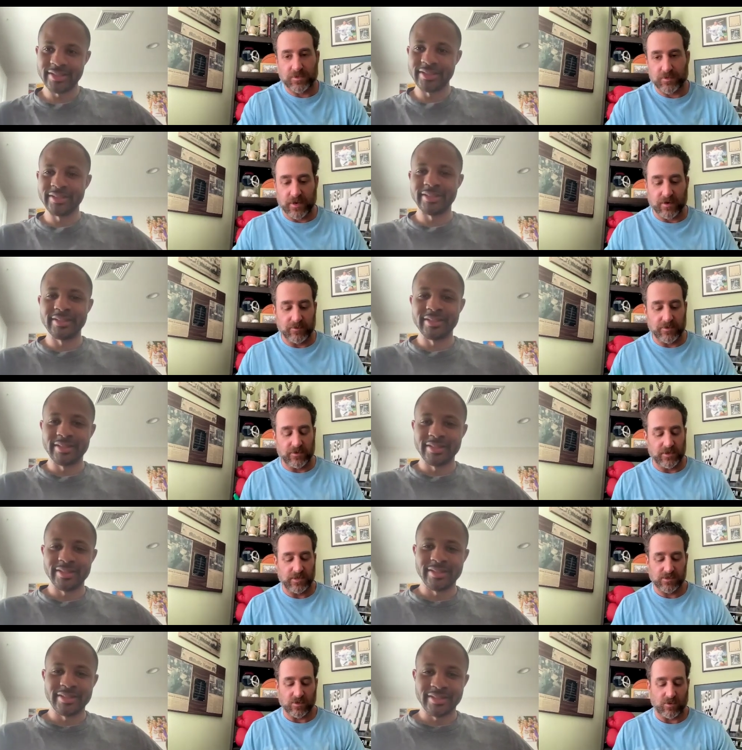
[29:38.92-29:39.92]
Speaker 1: three hundred million.
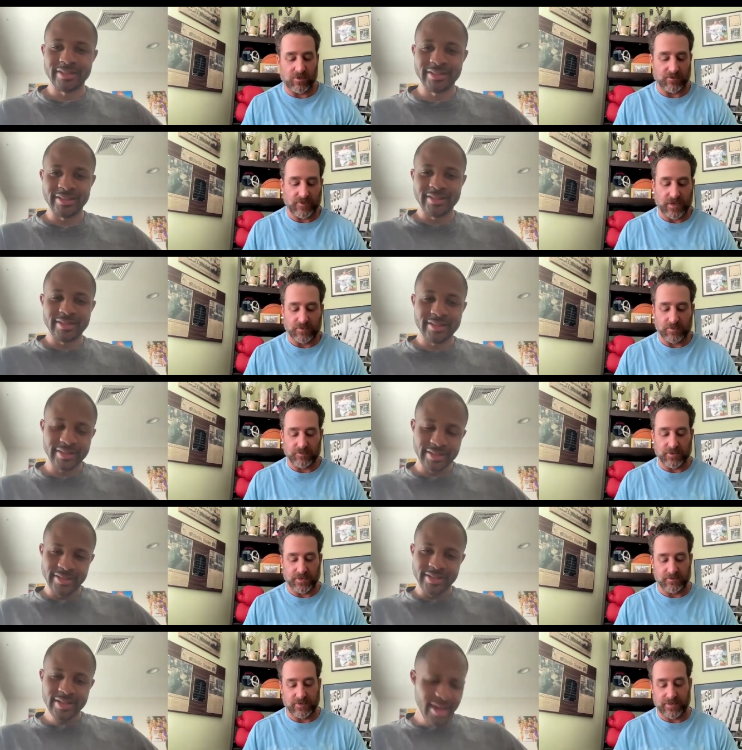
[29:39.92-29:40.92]
He's a Hall of Famer,
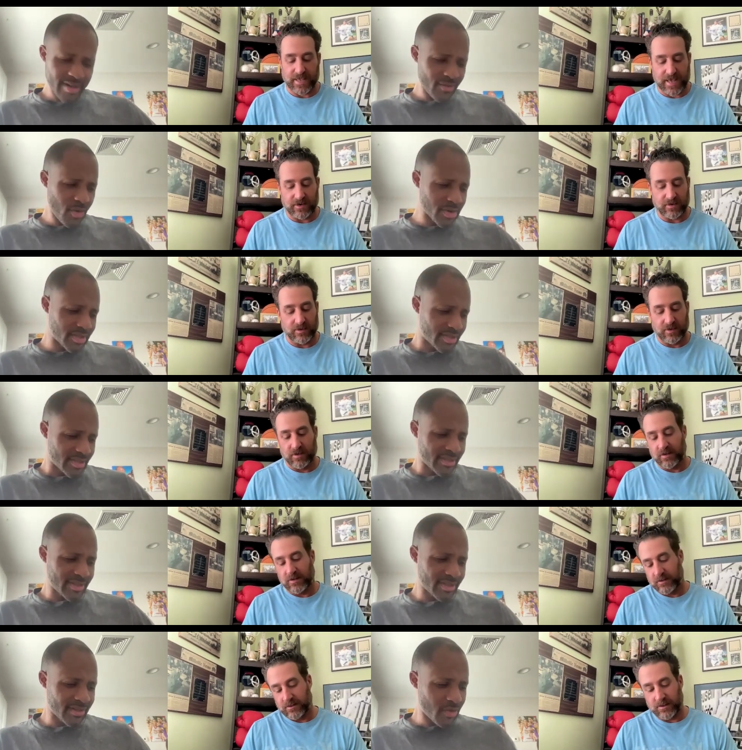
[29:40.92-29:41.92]
but again,
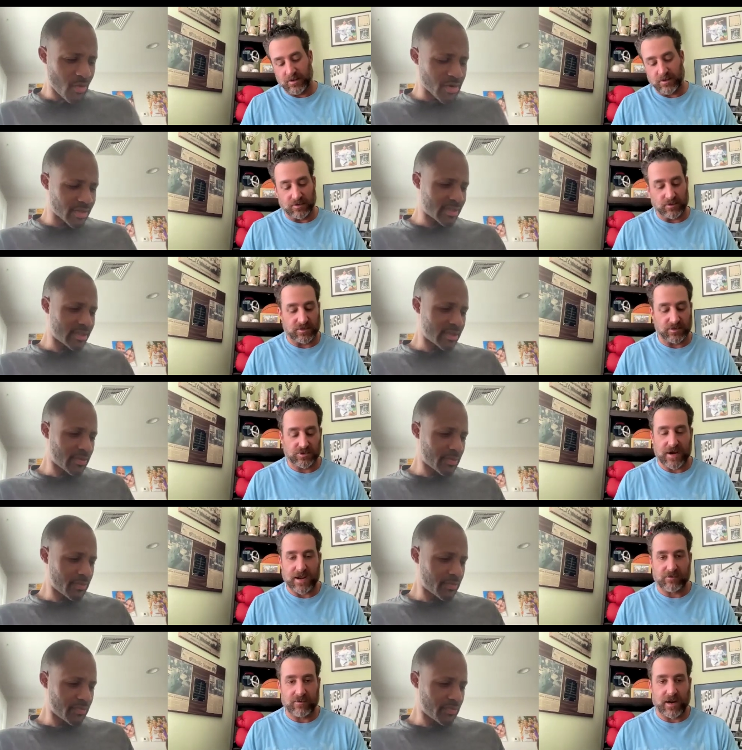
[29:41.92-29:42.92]
you know, you look at the
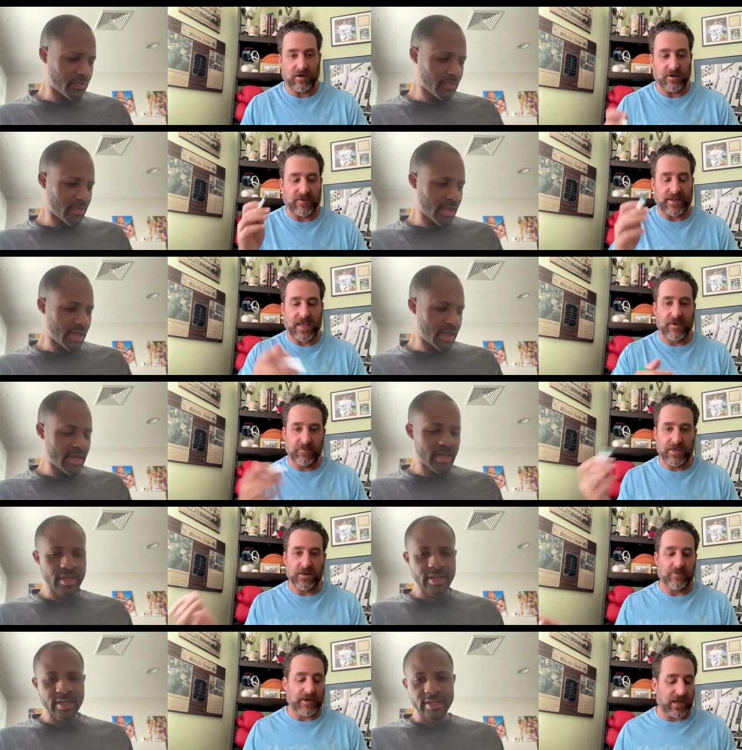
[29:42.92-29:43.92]
track record. If I can't beat
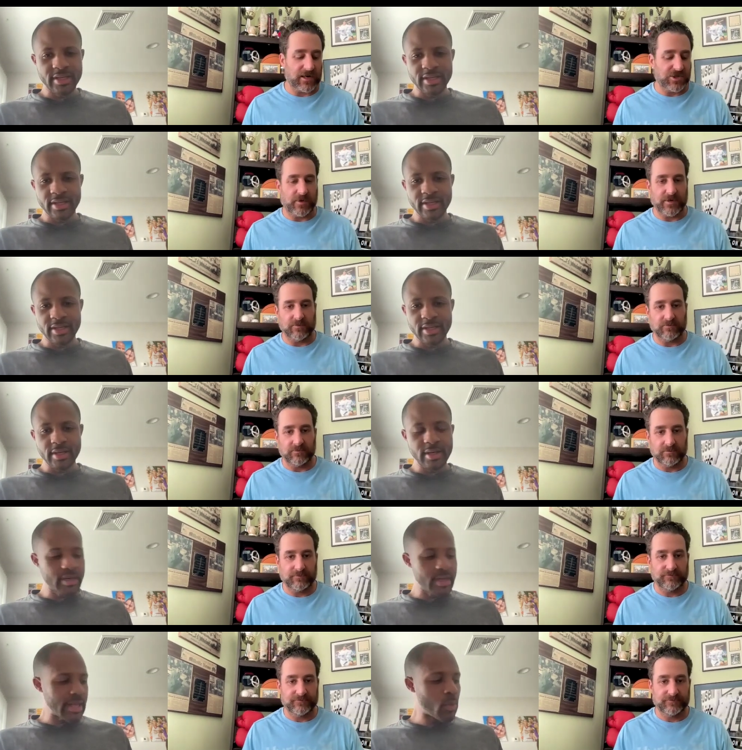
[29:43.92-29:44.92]
him, I got to join him.
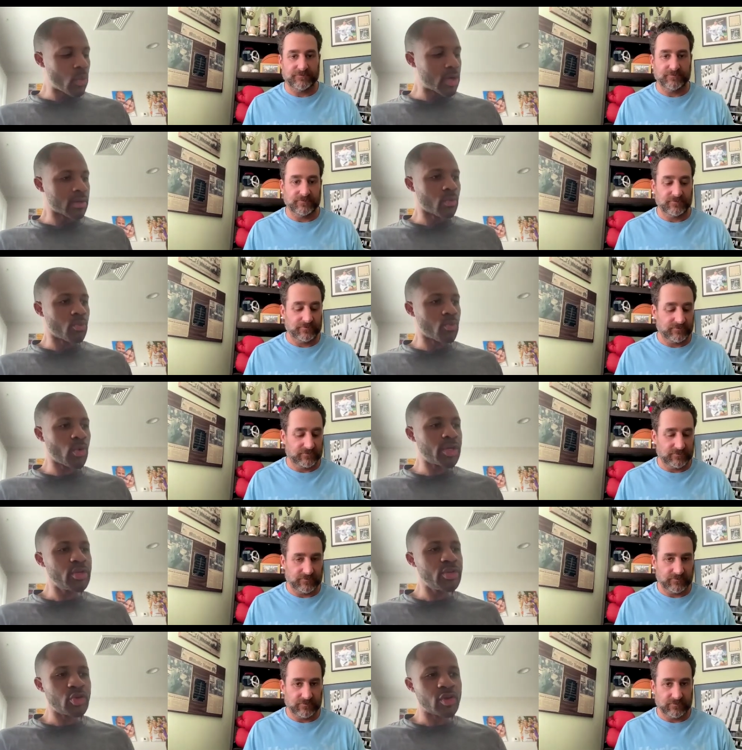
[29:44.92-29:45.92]
Speaker 2: Like what? What
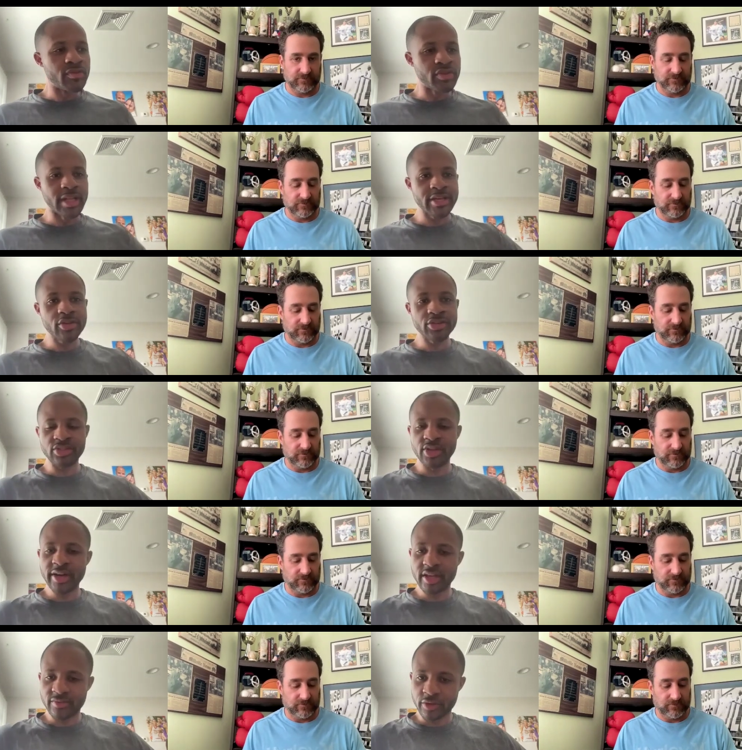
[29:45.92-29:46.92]
do you do if like, you're
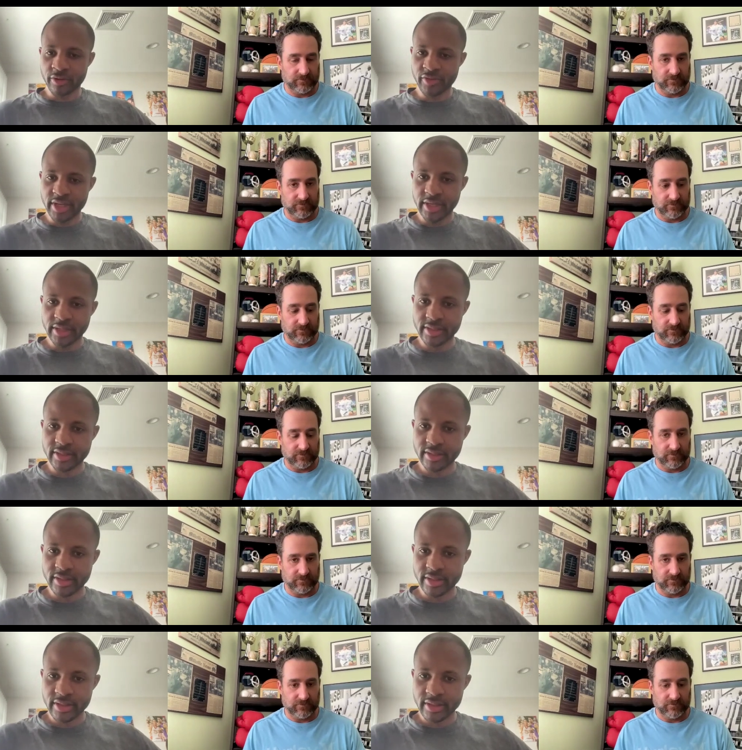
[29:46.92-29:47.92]
stuck if you're a Phoenix?
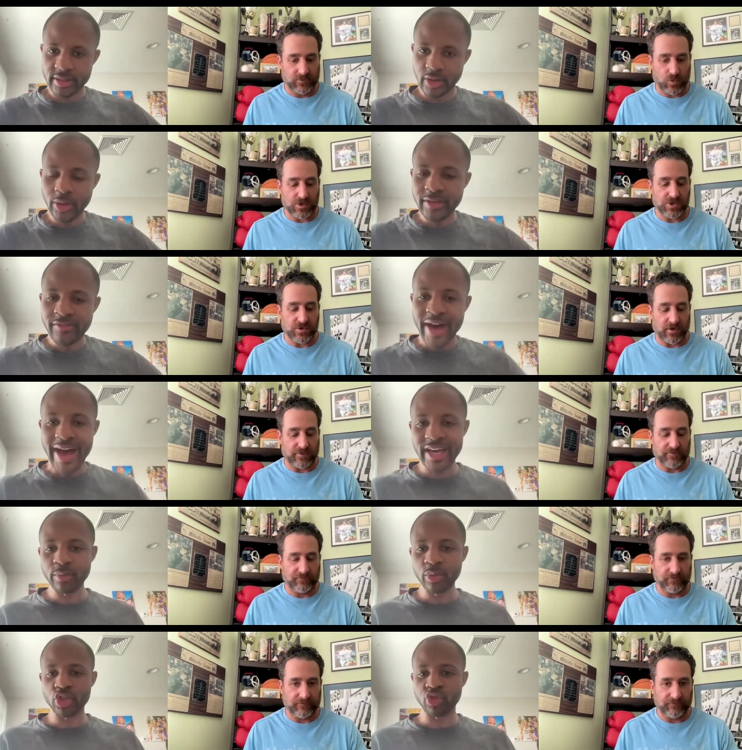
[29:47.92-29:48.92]
The only
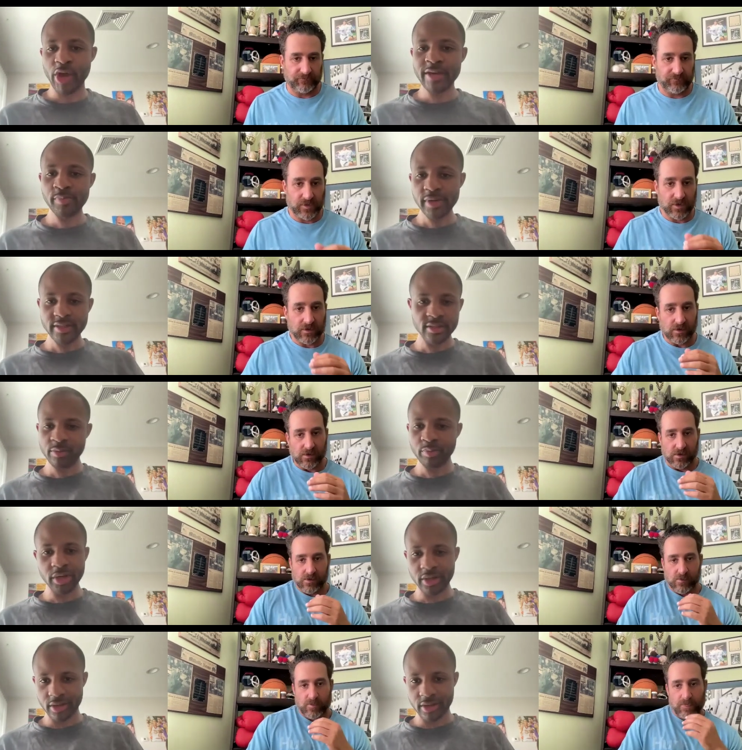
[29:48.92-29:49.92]
valuable trade piece is
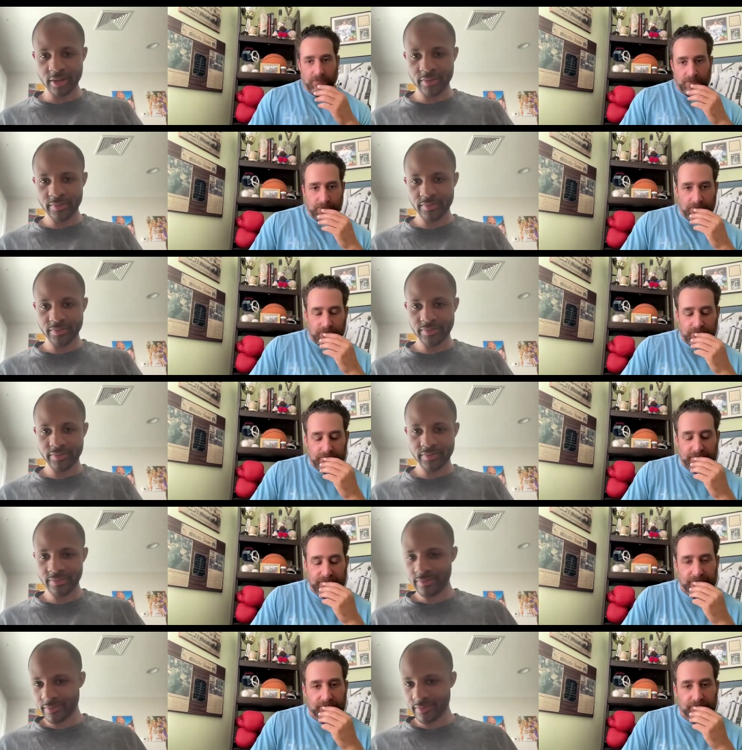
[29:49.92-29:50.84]
Booker. Yeah.